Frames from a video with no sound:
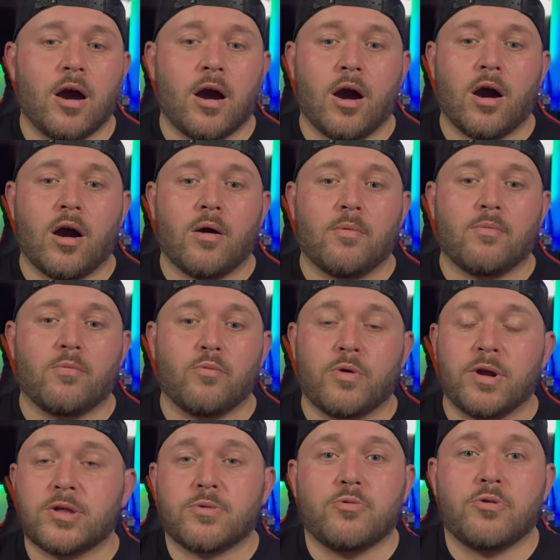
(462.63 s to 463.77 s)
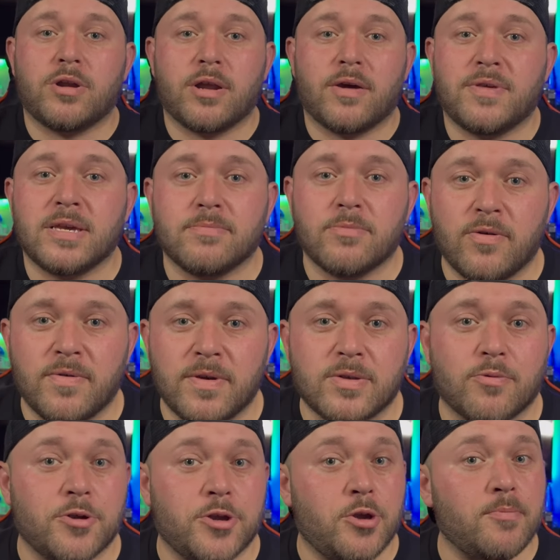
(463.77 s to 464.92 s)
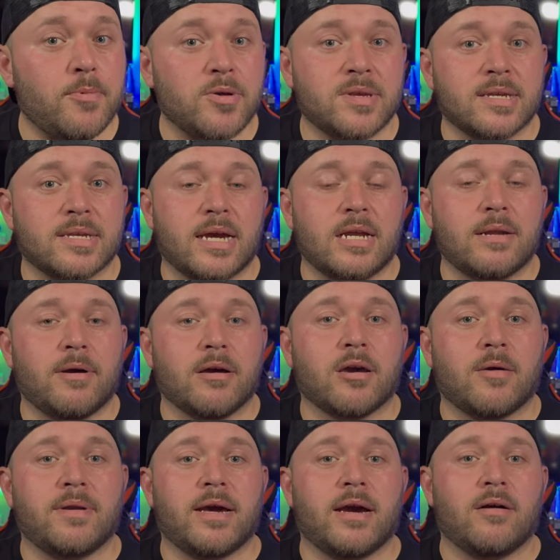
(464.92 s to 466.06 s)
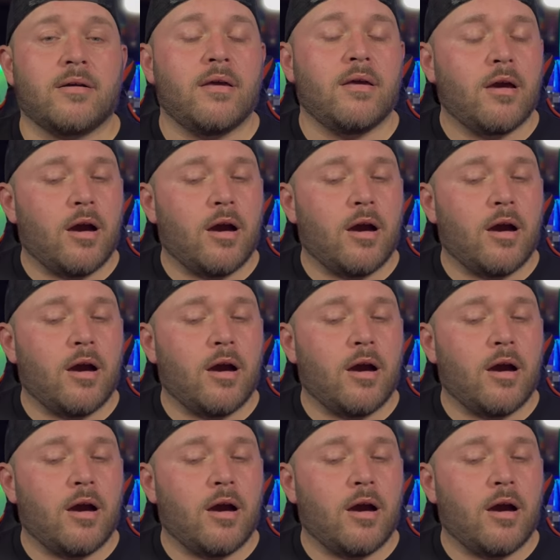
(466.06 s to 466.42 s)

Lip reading: Which one of these movies were you most excited about coming out?